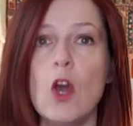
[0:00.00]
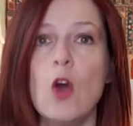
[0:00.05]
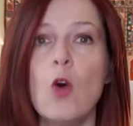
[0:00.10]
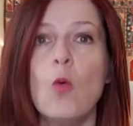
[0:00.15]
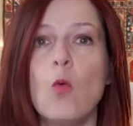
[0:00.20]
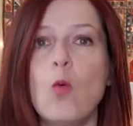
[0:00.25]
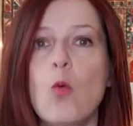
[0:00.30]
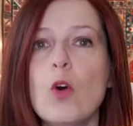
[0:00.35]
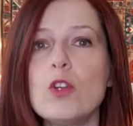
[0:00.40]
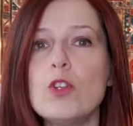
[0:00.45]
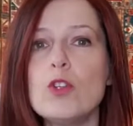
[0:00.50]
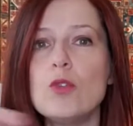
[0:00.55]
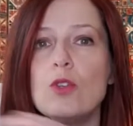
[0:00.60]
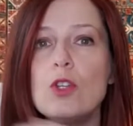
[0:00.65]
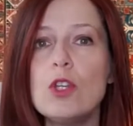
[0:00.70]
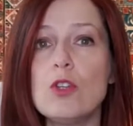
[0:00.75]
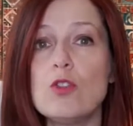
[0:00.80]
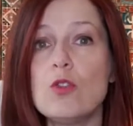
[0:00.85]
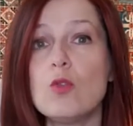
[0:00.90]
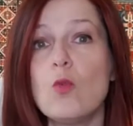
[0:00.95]
what you
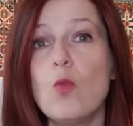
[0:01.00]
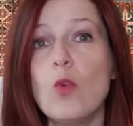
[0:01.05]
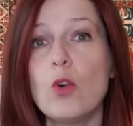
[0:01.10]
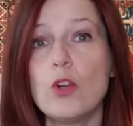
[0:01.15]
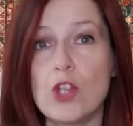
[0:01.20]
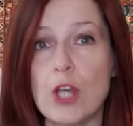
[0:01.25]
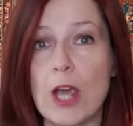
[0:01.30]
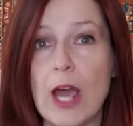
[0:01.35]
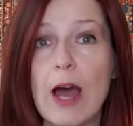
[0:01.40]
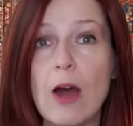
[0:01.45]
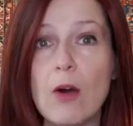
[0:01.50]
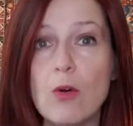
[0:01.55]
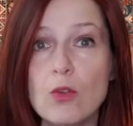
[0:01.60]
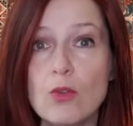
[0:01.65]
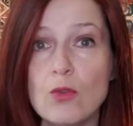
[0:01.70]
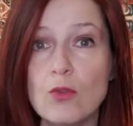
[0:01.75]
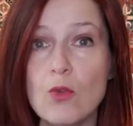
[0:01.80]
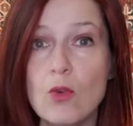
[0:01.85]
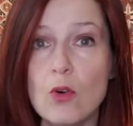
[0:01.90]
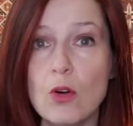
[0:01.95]
need to watch out
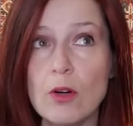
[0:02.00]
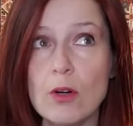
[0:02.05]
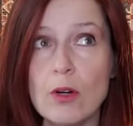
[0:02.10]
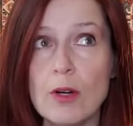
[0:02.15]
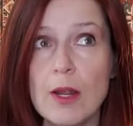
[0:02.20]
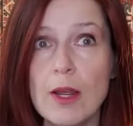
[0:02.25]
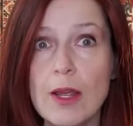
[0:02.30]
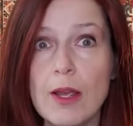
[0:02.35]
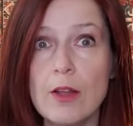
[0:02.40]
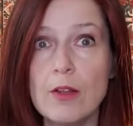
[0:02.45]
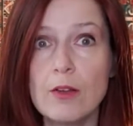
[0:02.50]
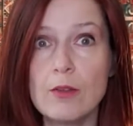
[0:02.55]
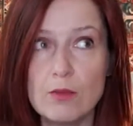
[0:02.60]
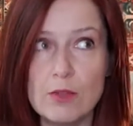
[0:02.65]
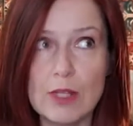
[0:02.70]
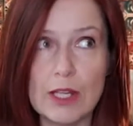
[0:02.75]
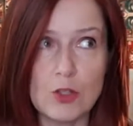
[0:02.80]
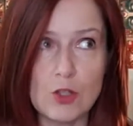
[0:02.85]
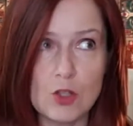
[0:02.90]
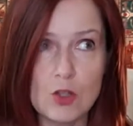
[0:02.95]
for
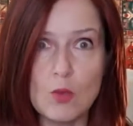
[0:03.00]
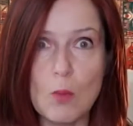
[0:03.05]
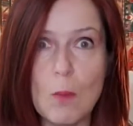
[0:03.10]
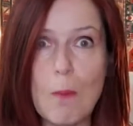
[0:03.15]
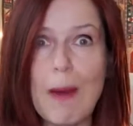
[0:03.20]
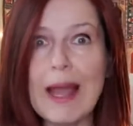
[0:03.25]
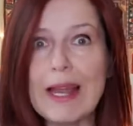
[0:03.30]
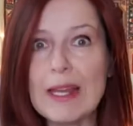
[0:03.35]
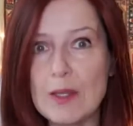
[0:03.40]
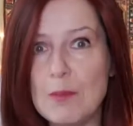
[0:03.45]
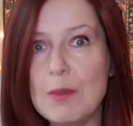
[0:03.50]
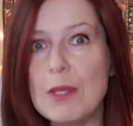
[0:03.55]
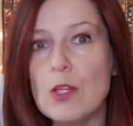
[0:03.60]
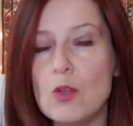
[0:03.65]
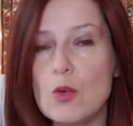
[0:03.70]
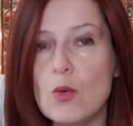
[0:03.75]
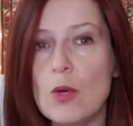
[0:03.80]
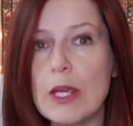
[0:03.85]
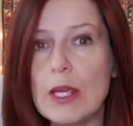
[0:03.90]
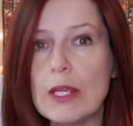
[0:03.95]
that you might be
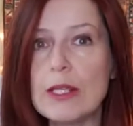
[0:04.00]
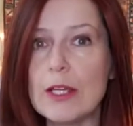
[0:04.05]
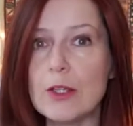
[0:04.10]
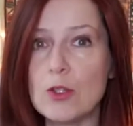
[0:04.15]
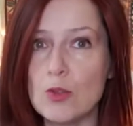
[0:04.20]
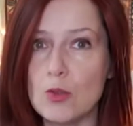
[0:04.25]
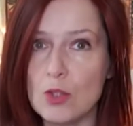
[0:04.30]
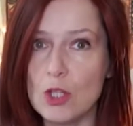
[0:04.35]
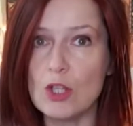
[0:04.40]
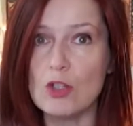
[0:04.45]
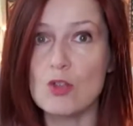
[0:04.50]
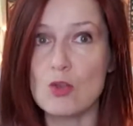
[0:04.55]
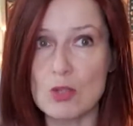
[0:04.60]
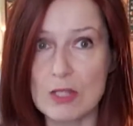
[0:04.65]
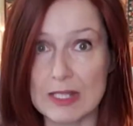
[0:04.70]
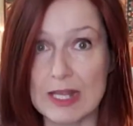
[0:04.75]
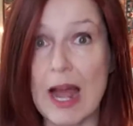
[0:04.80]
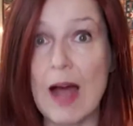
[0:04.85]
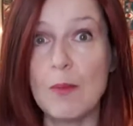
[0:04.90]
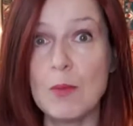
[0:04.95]
doing, that you need to
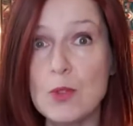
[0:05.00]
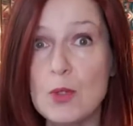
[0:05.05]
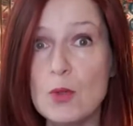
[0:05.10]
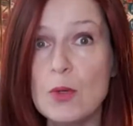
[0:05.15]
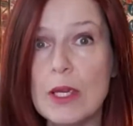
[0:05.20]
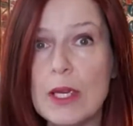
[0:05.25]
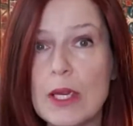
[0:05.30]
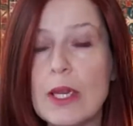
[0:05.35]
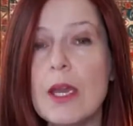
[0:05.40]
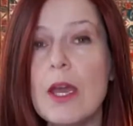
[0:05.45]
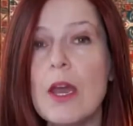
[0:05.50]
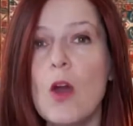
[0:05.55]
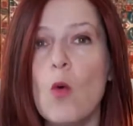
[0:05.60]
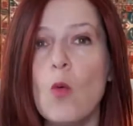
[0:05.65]
stop doing,